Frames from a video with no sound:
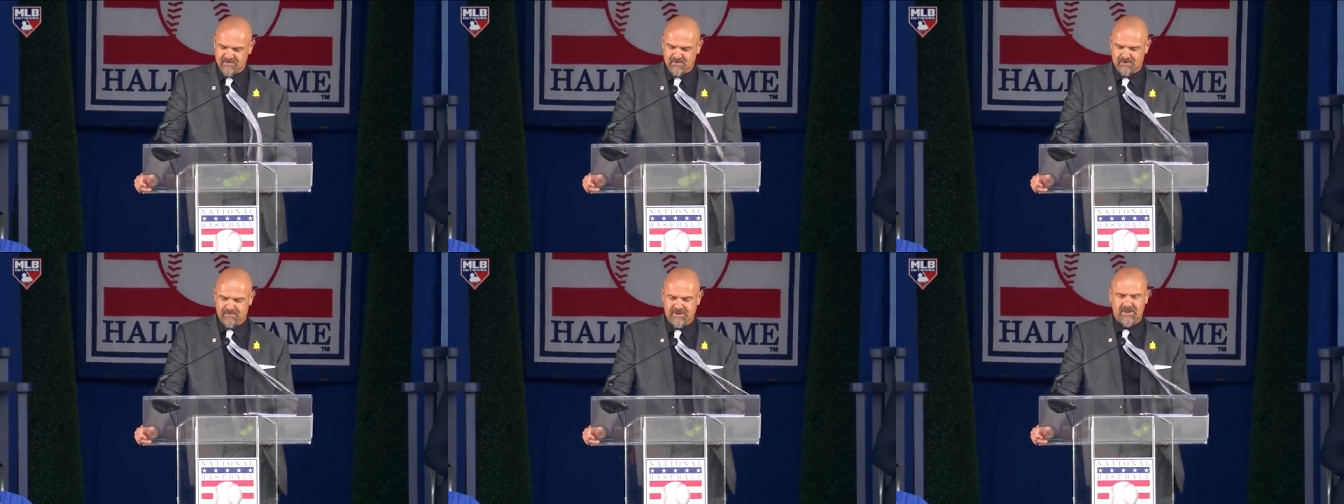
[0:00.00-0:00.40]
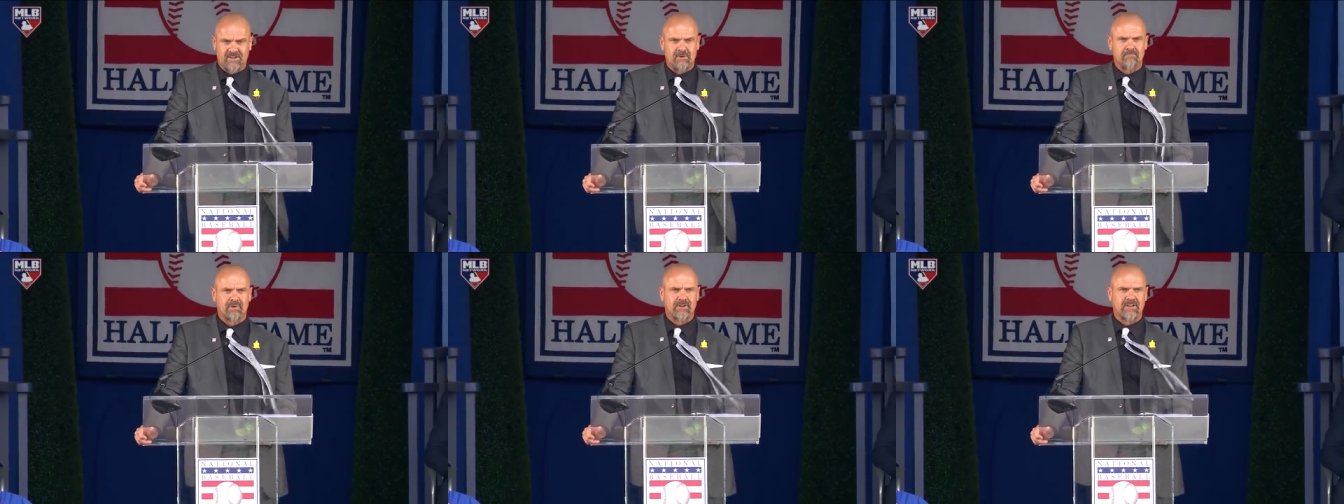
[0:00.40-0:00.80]
would be a
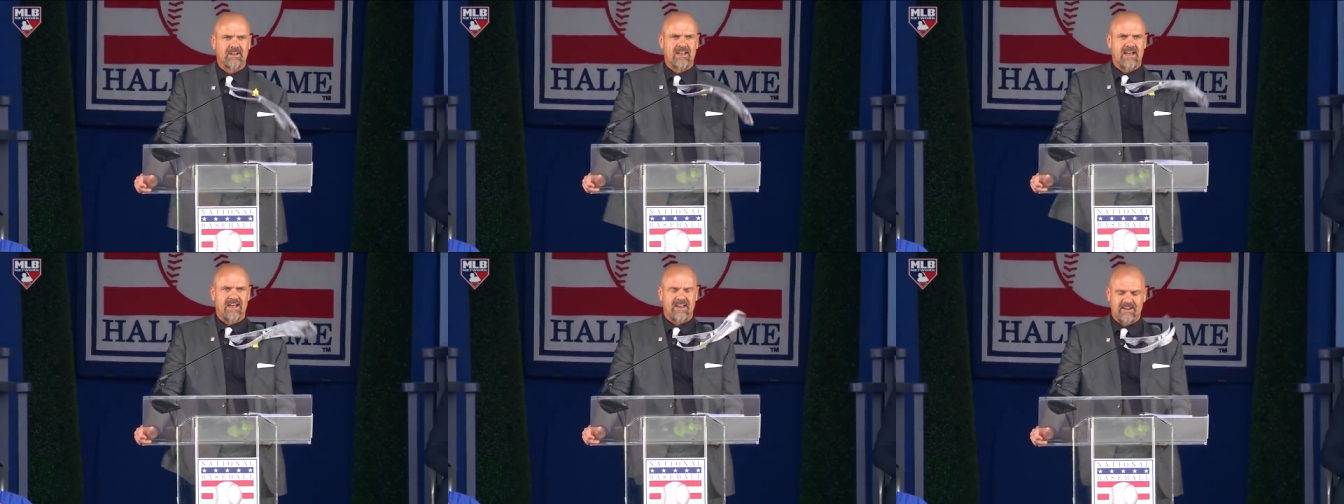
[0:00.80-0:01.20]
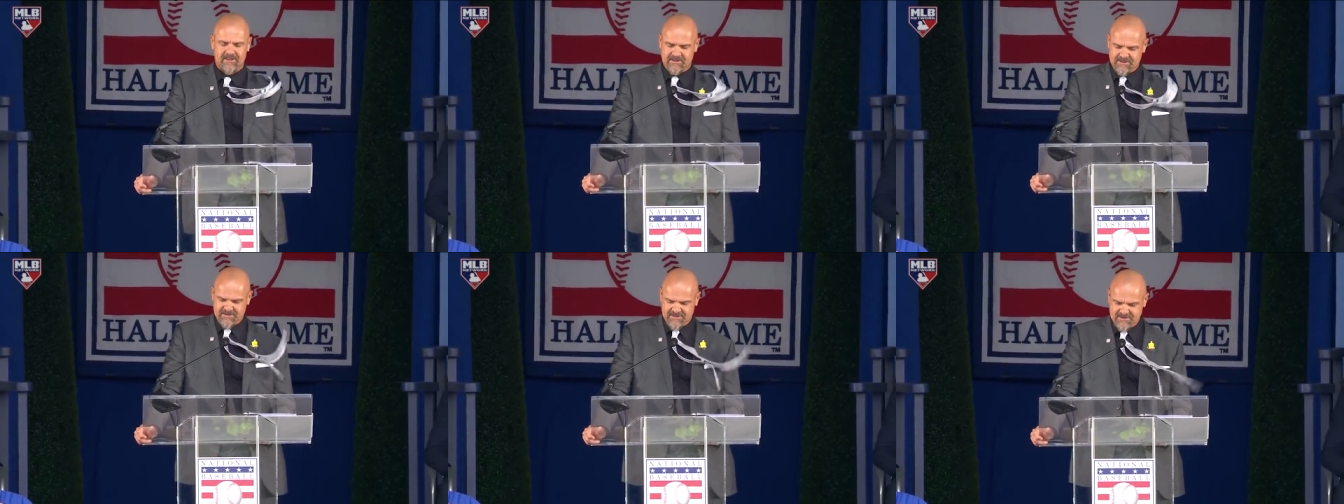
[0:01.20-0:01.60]
complete lie.
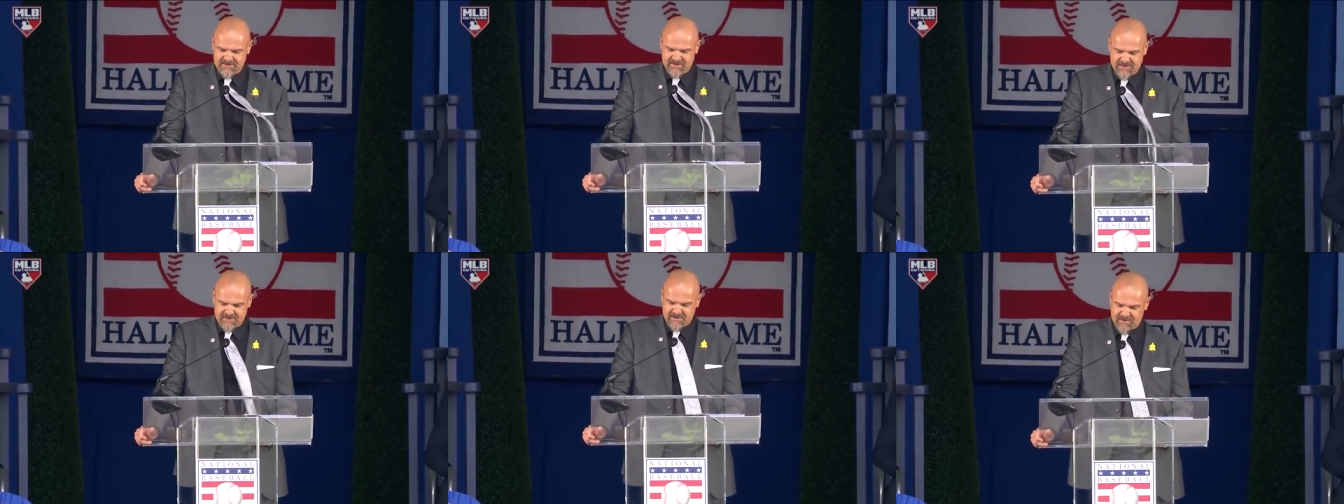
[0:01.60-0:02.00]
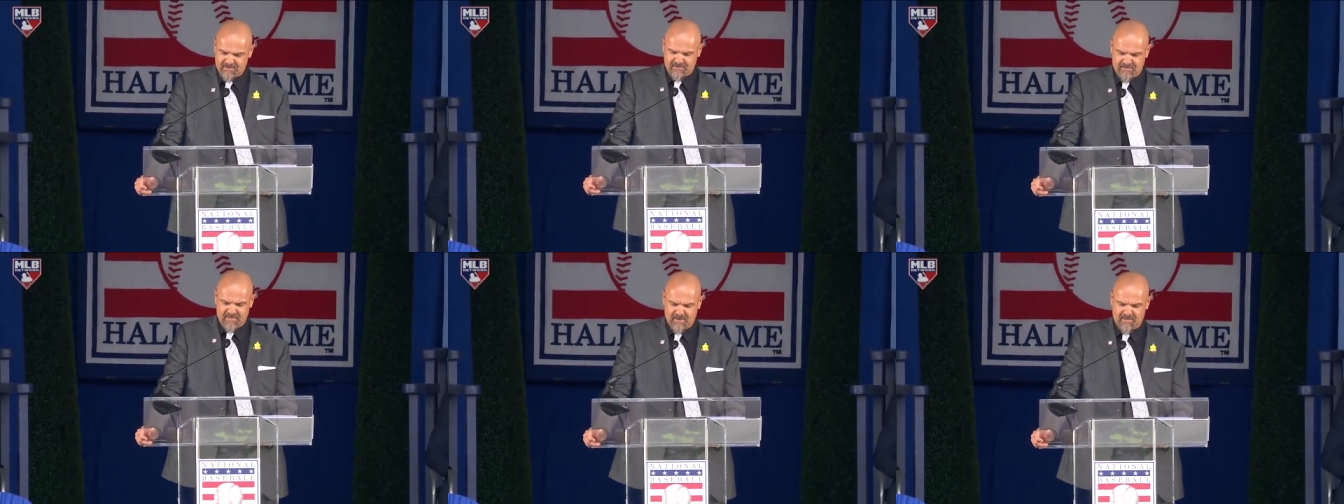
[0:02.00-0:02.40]

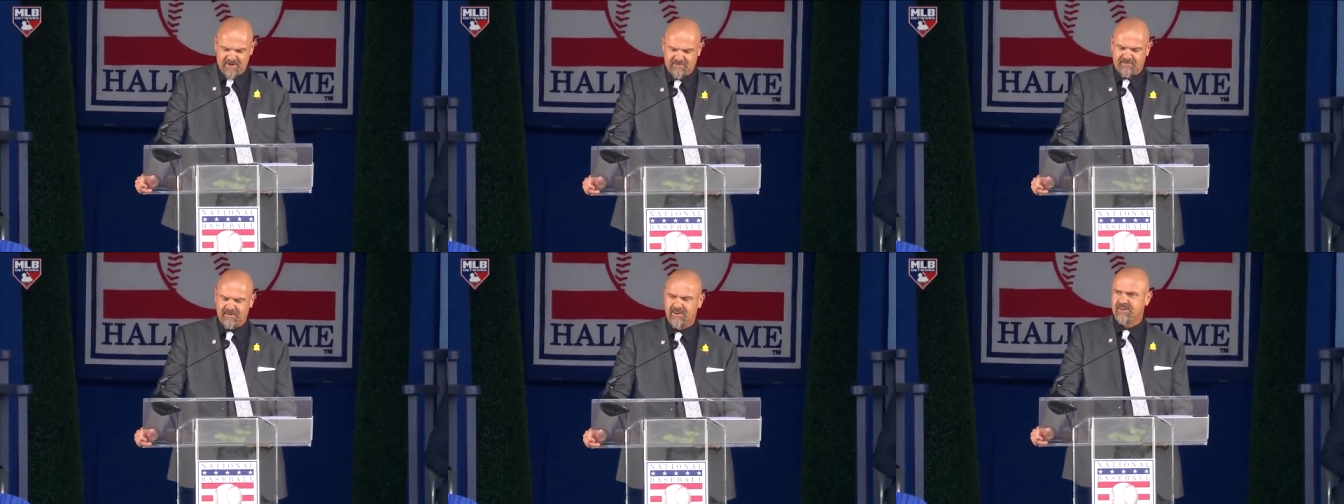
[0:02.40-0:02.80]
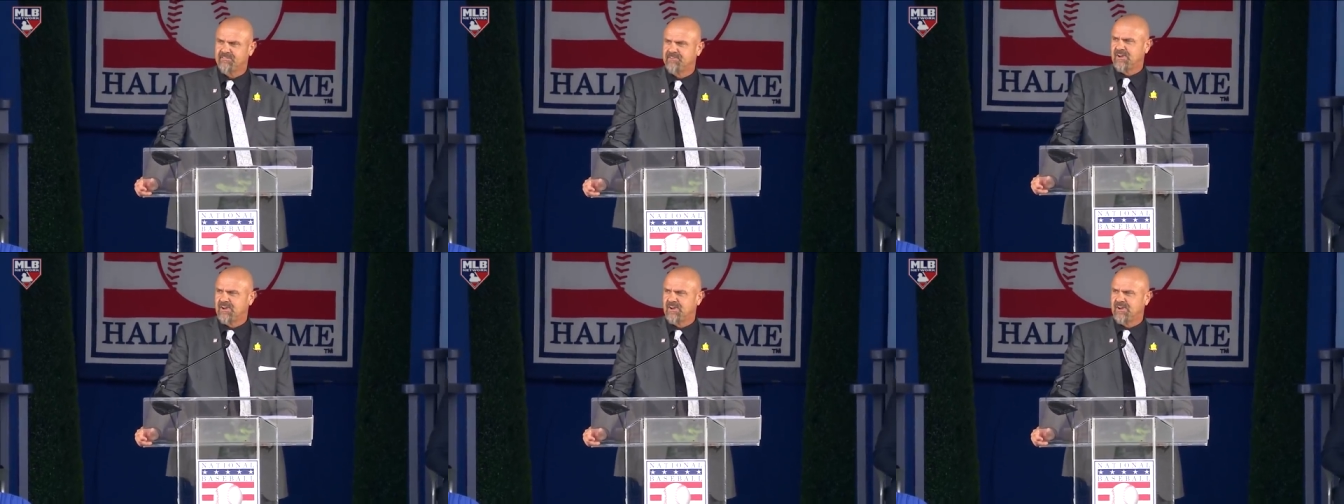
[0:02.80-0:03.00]
My feet have